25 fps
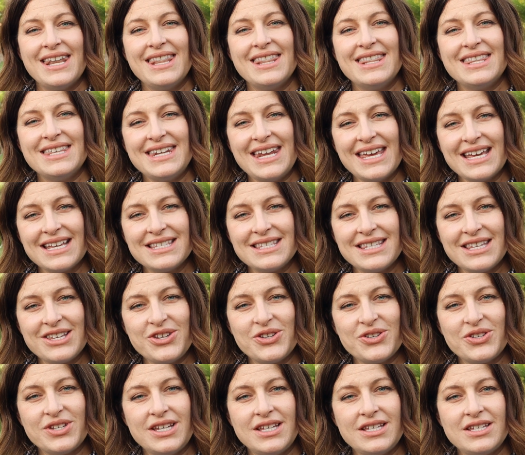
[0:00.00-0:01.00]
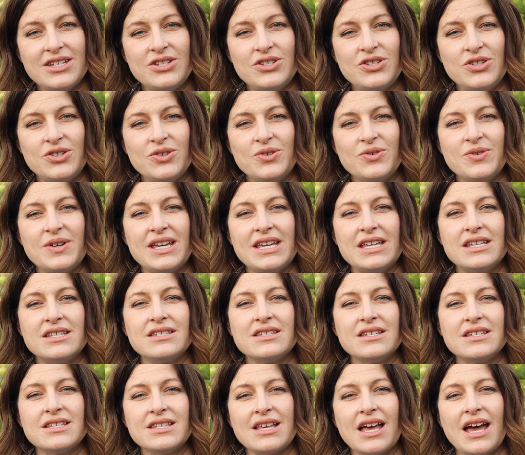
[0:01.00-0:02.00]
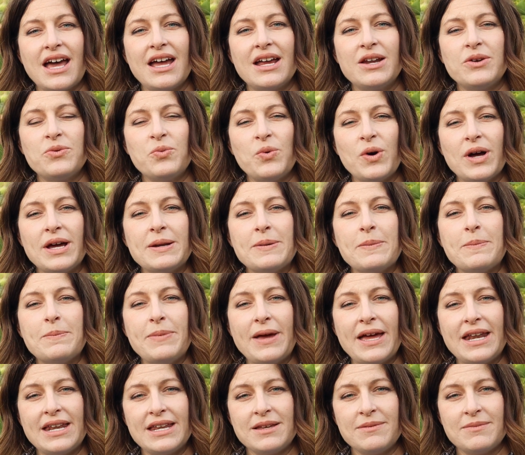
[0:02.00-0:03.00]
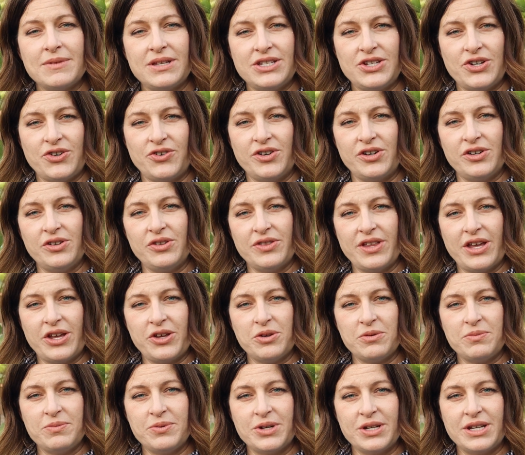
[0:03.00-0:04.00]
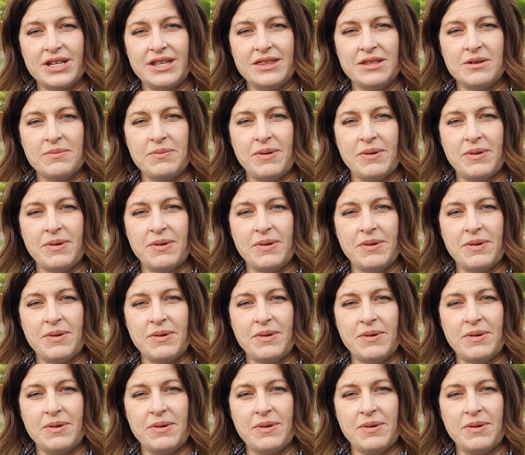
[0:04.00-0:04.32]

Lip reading: The next thing you'll need to do is decide what bedding material that you'll put in the